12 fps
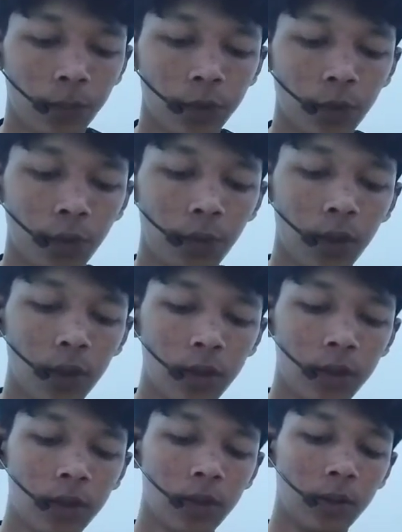to
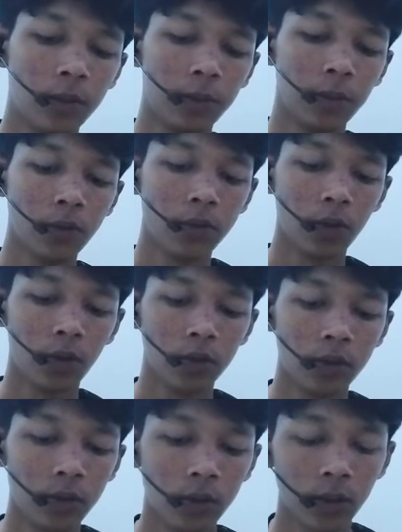with the most
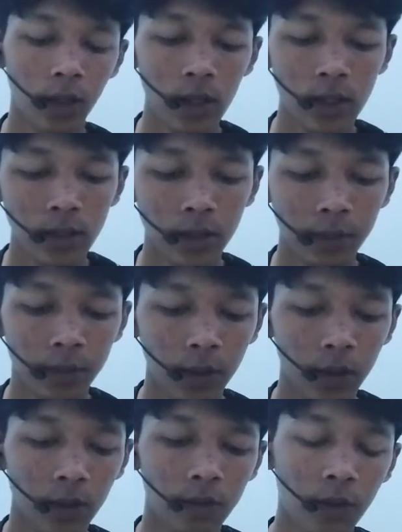on the
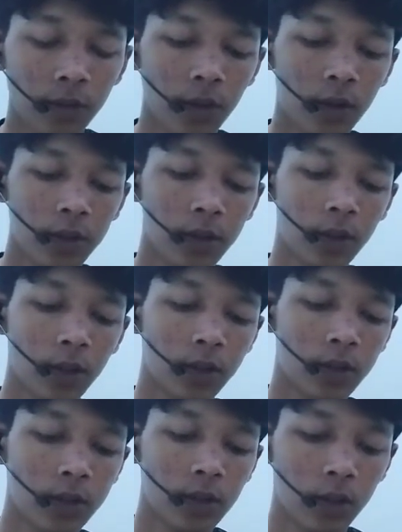S&P 500 and
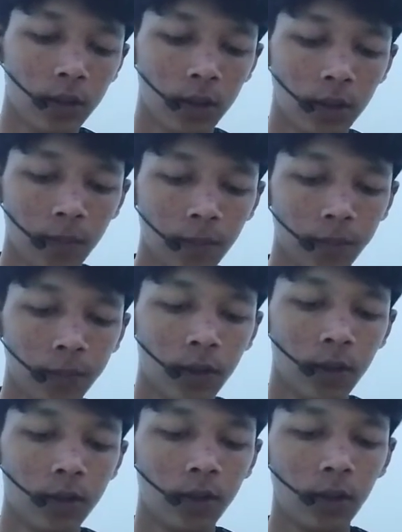Nasdaq.
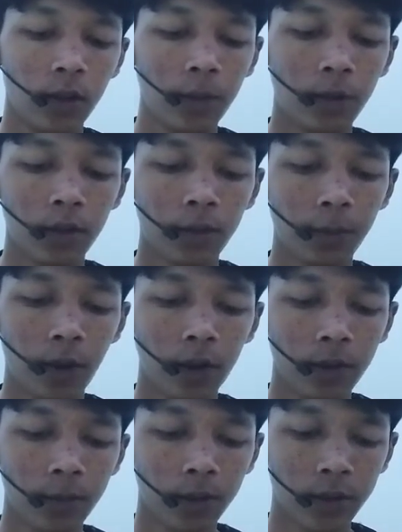The Labor
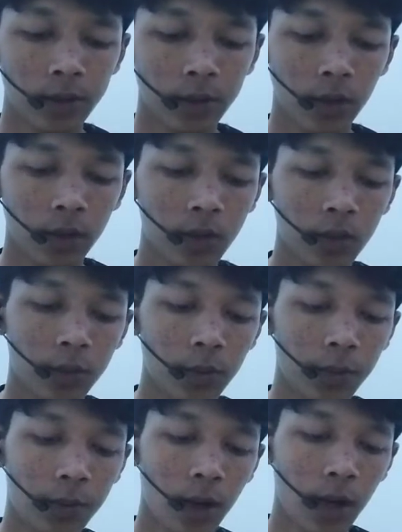Department's Consumer
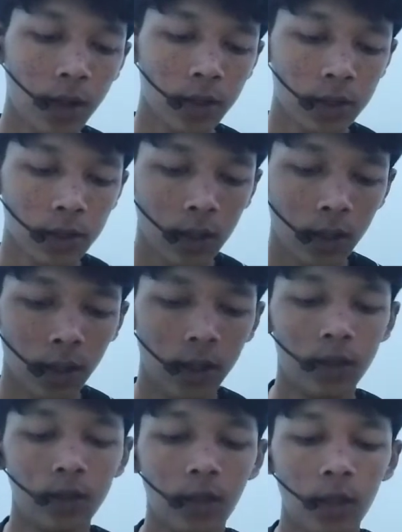Price
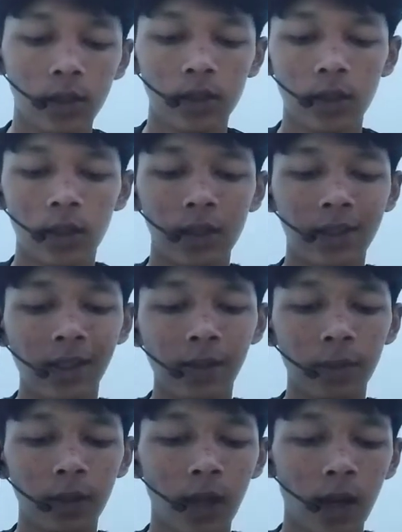Index
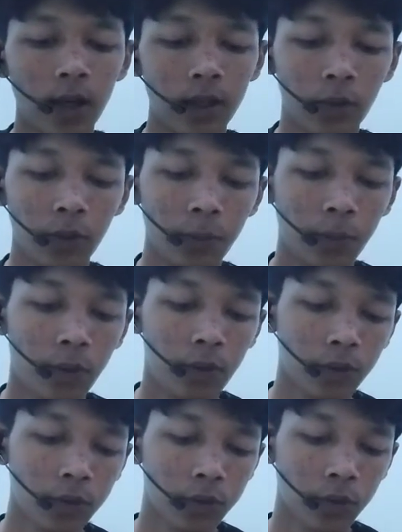CPI
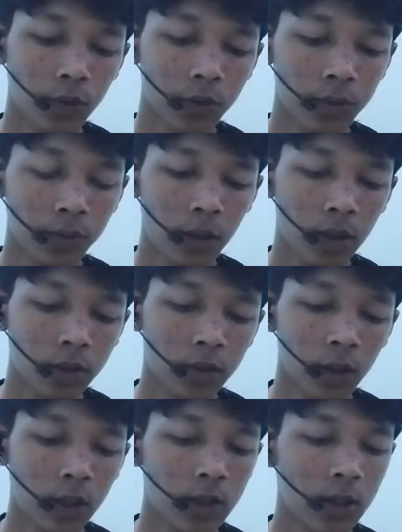report showed
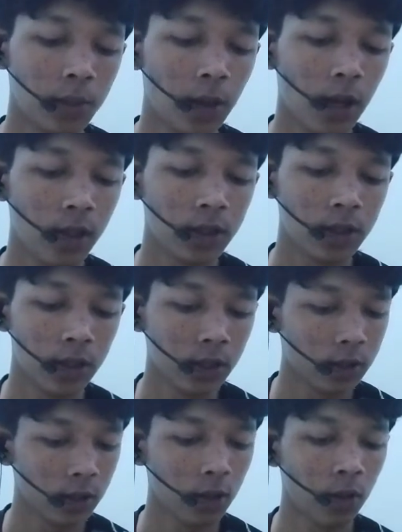monthly CPI
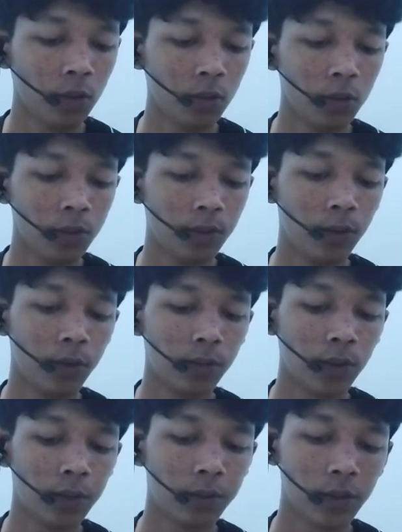gained
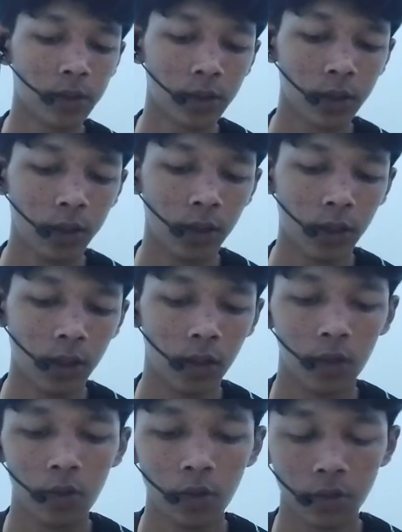0.1% in
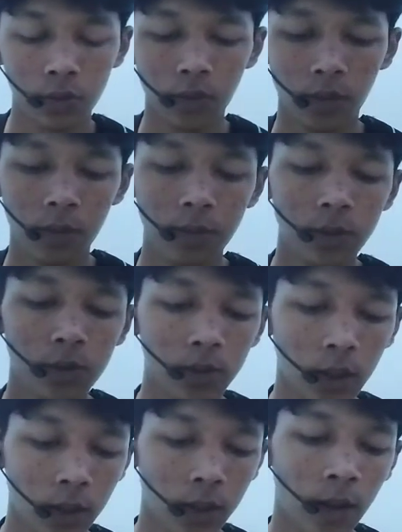August from
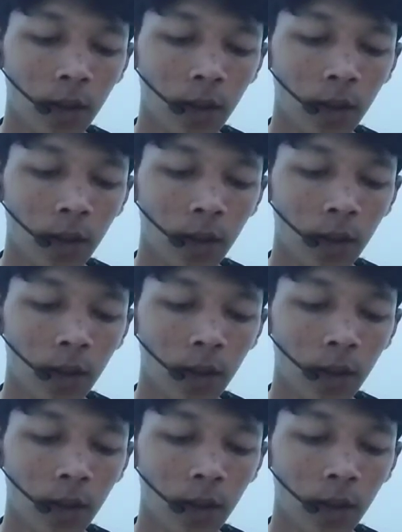July